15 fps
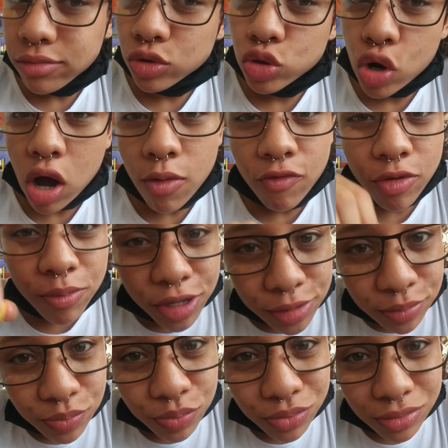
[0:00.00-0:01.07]
don't come for me,
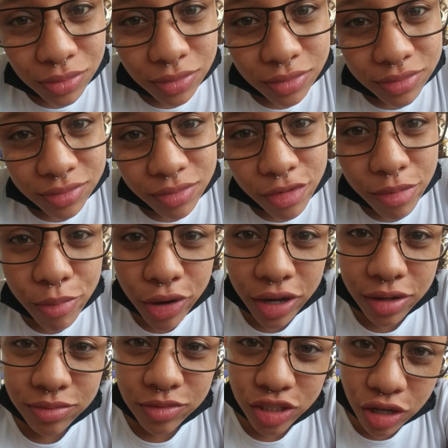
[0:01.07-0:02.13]
but
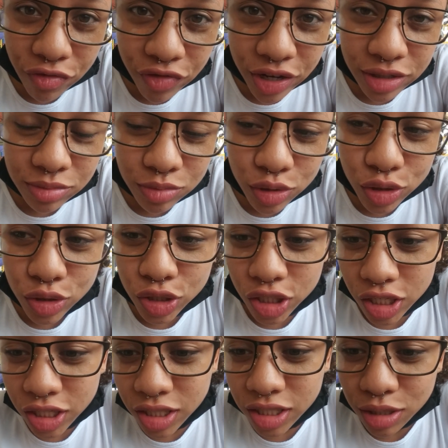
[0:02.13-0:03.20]
Chefette
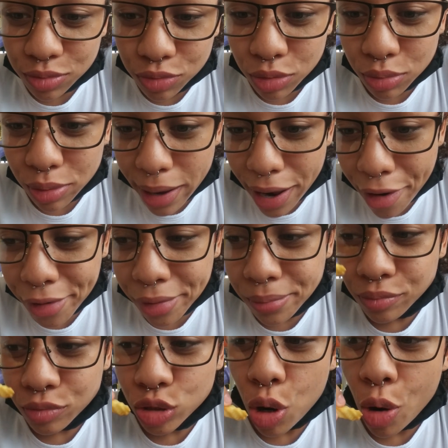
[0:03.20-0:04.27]
chicken seems to be better.
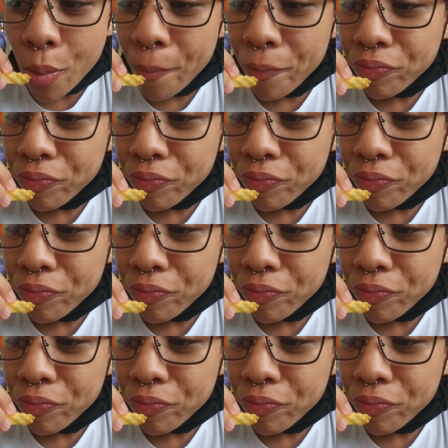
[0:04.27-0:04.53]
So